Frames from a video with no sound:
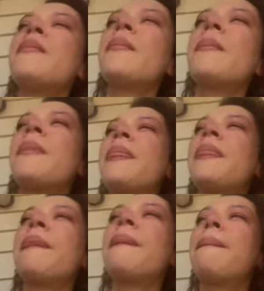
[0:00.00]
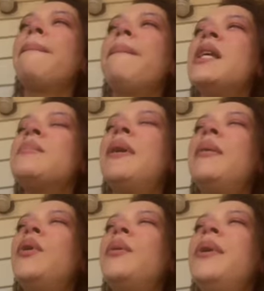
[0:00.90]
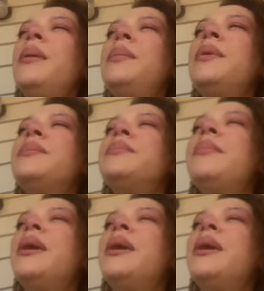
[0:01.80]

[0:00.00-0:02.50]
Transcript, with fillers: that's my little baby, my little sister.